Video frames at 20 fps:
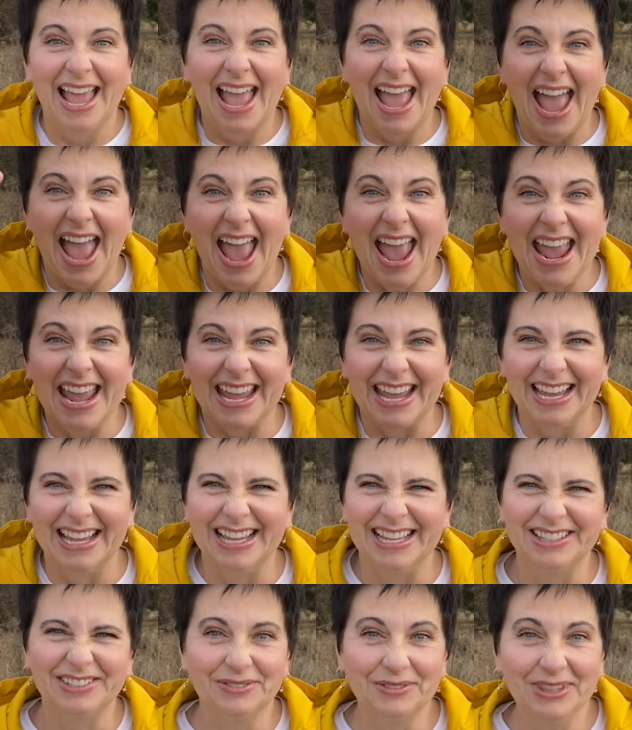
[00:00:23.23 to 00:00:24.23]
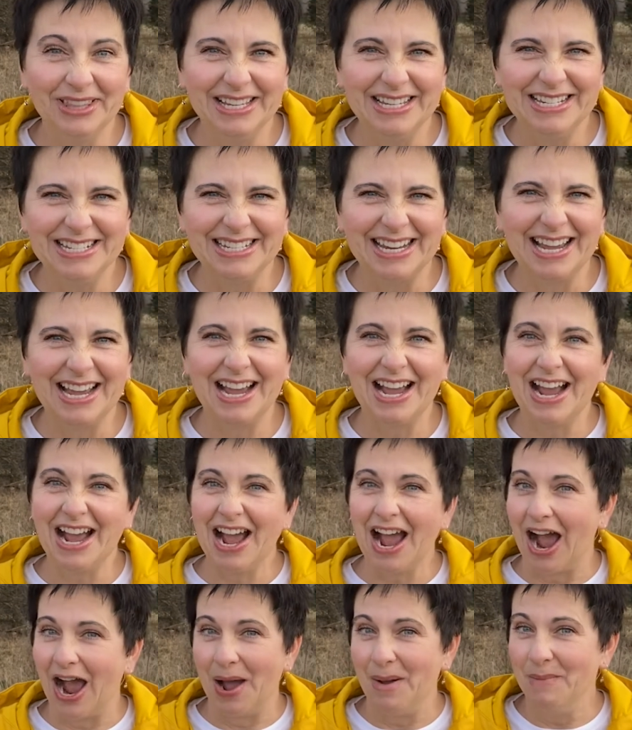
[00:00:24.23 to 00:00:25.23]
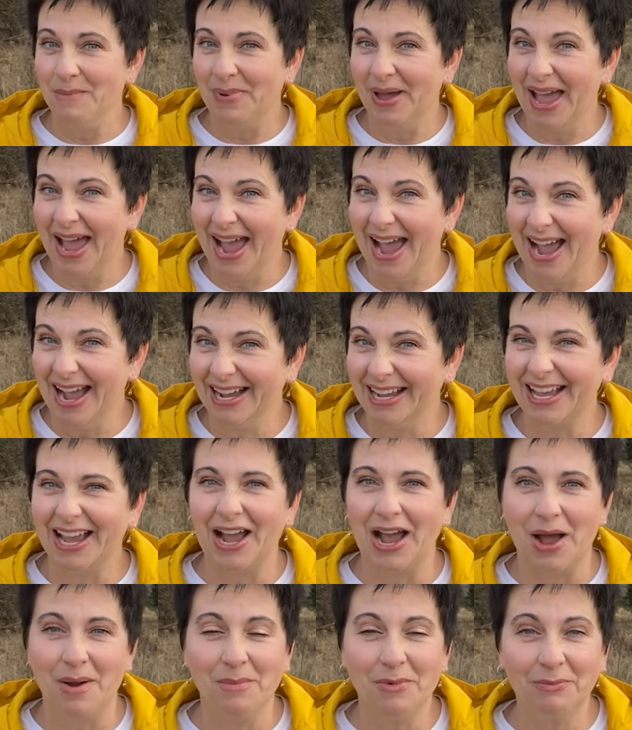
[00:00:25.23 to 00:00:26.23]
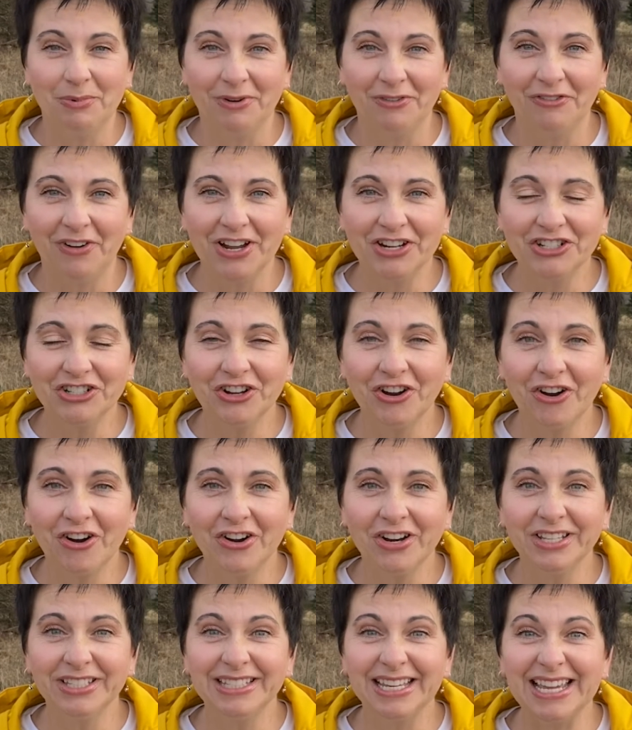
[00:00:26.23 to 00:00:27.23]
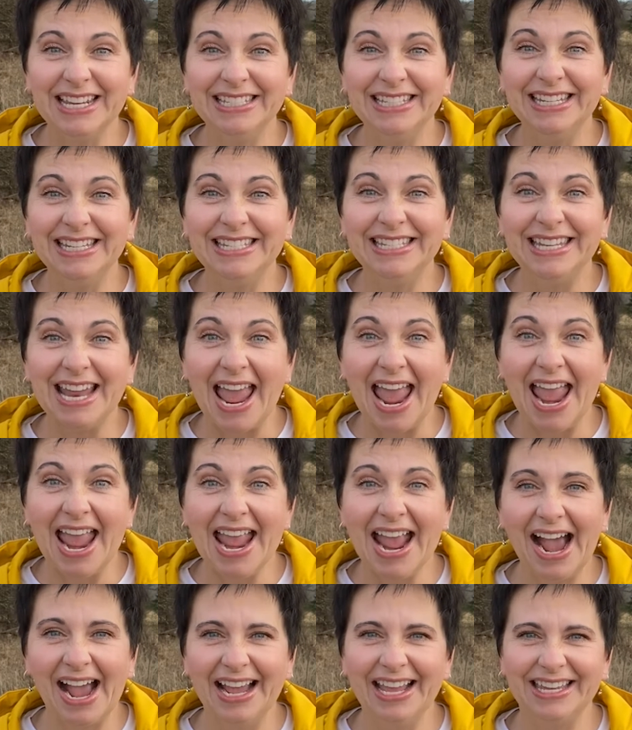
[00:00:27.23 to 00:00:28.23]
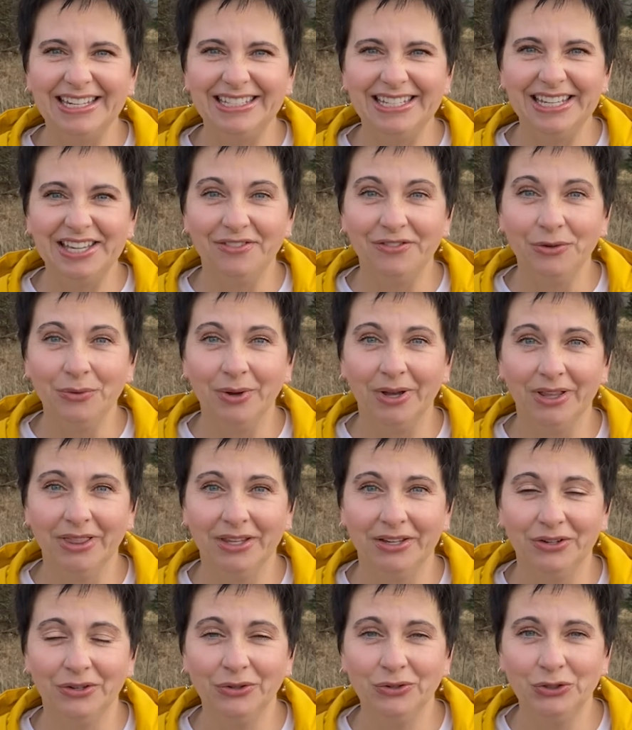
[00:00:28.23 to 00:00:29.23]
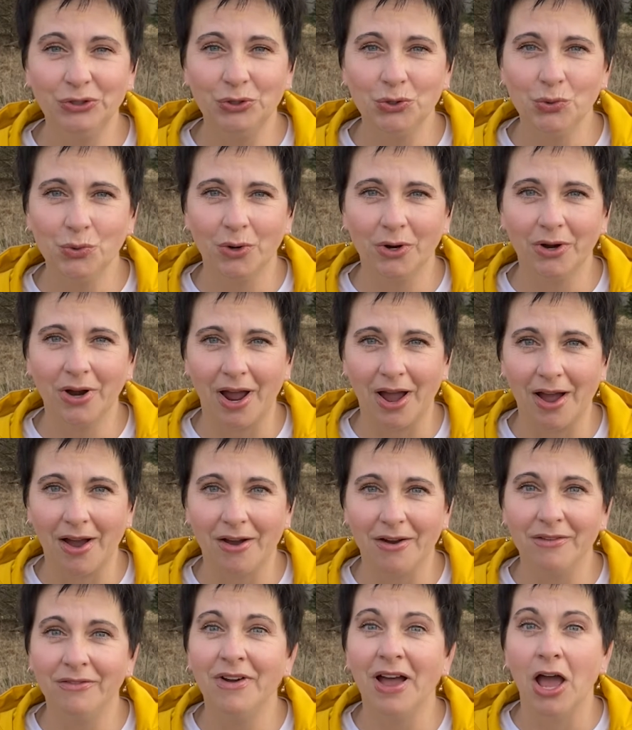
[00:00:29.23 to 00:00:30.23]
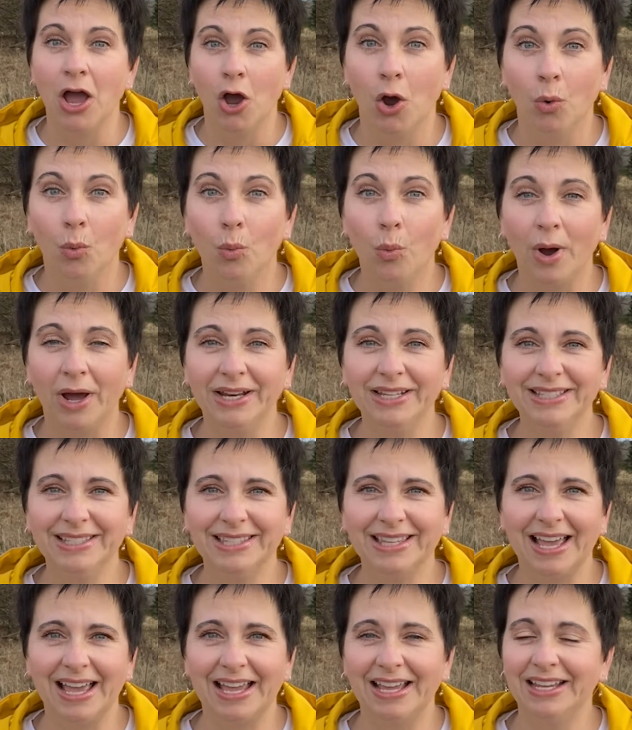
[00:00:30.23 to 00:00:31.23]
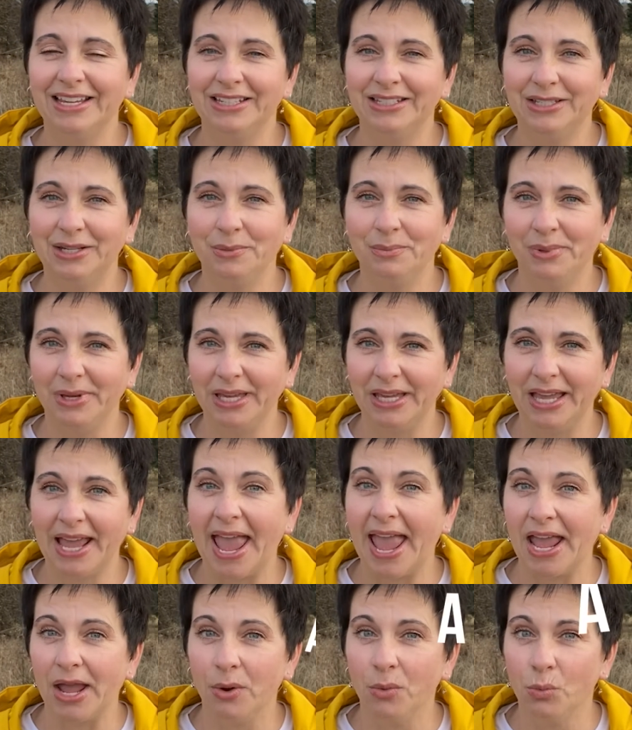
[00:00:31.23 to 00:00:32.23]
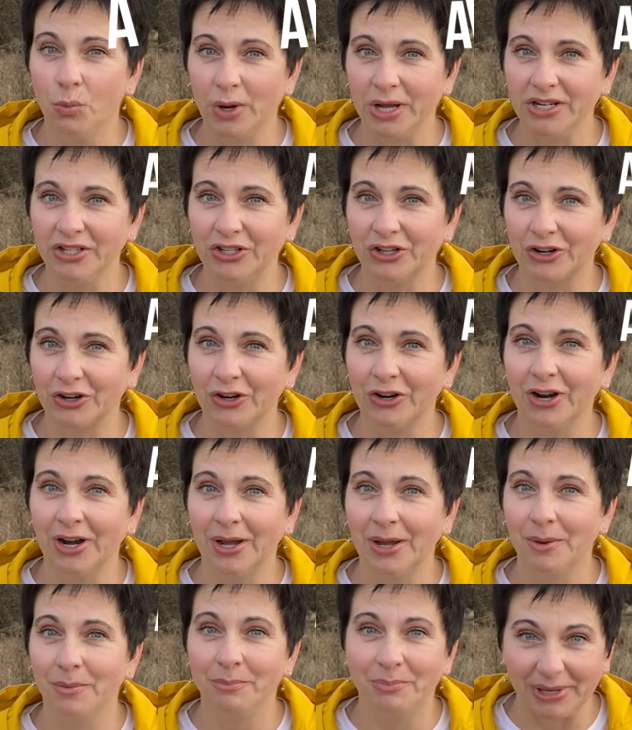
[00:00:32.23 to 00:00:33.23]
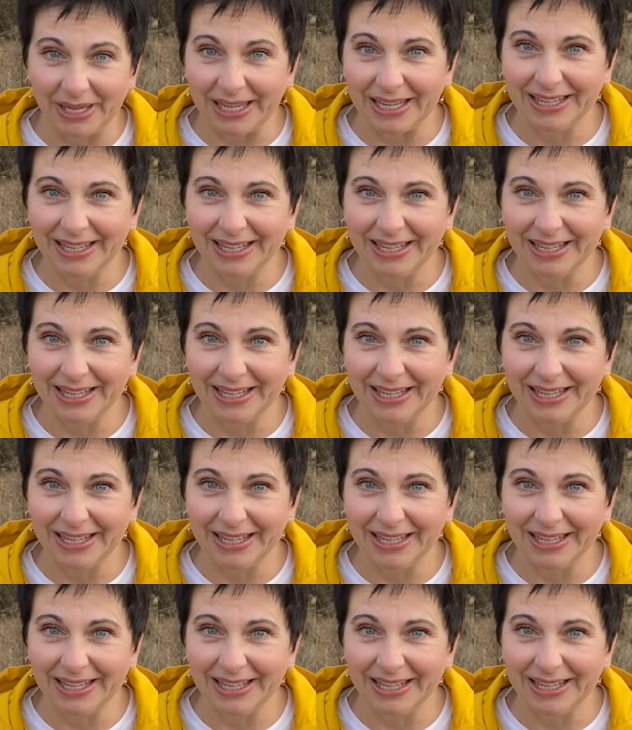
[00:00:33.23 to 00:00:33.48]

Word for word: Hey, it's Rolinda. I'm back. I'm a professional artist, and today I get to give you a little tour of what it's like to be a winter bee.